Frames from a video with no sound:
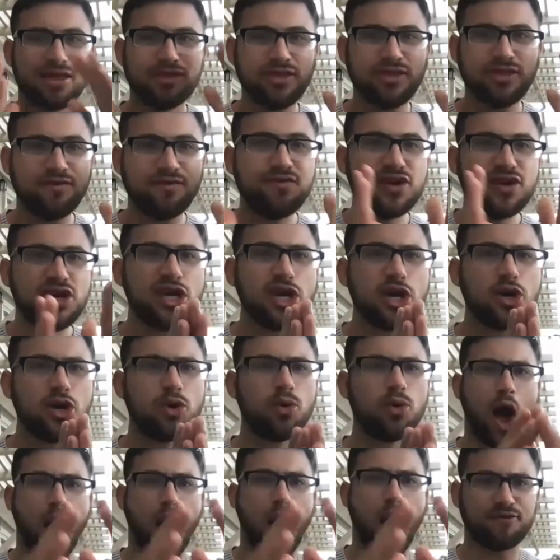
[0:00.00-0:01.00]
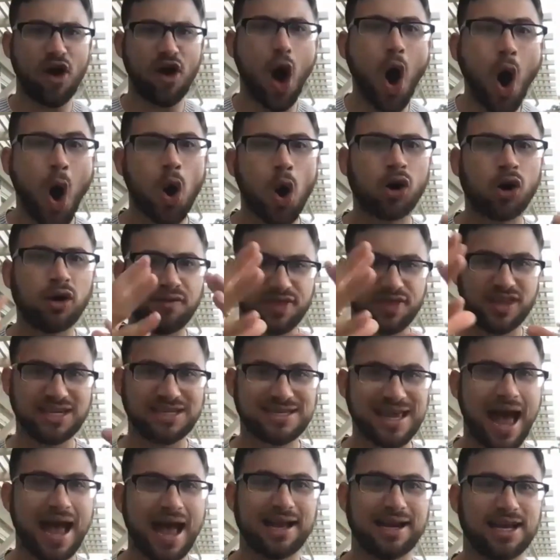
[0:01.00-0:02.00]
The view of all of
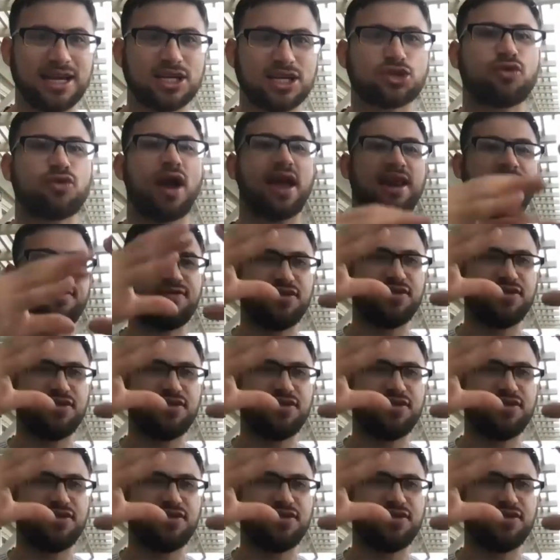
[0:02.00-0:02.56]
these Zionists, right?